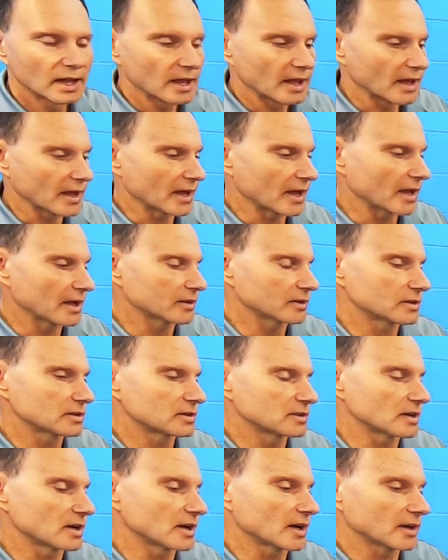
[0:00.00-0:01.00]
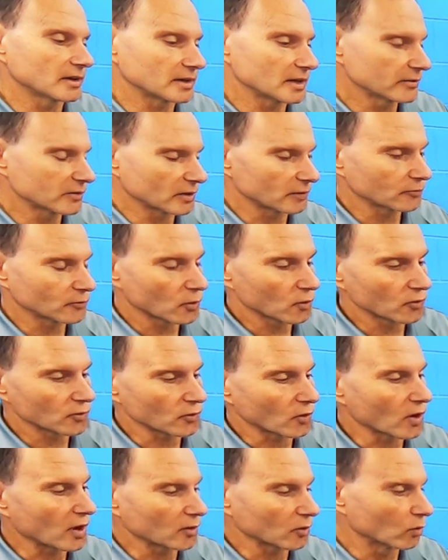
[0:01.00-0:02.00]
and uh, even at full
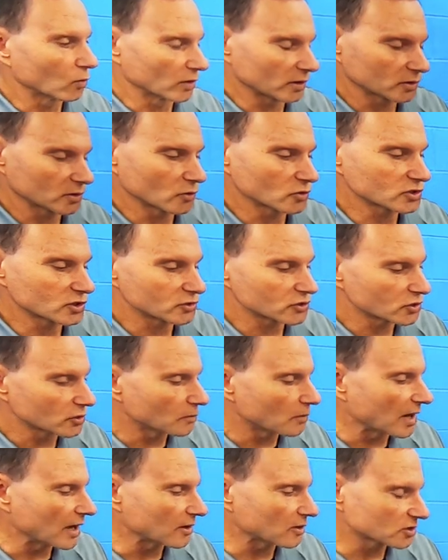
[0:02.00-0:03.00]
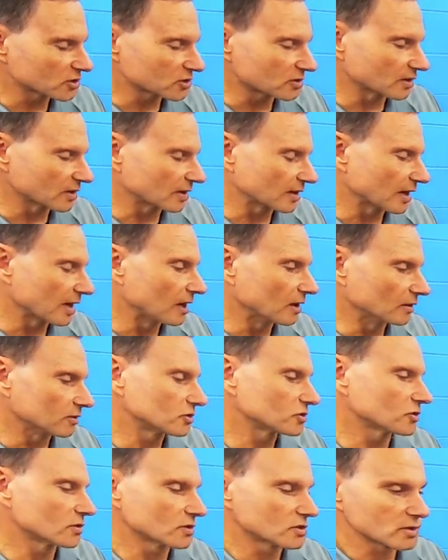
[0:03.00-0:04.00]
throttle, we're close to two miles to the gallon.
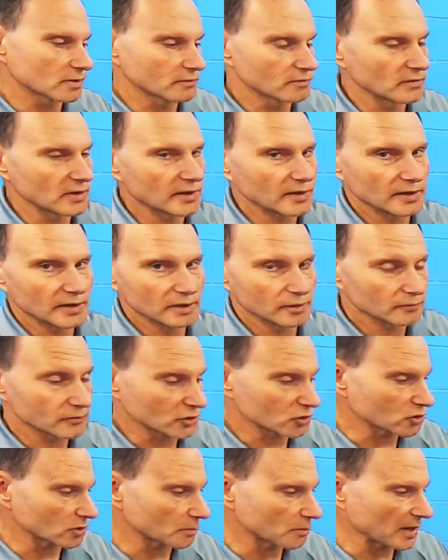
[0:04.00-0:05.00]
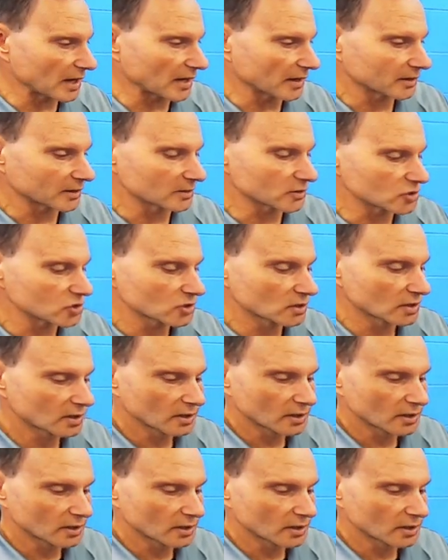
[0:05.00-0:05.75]
So it's a very efficient package.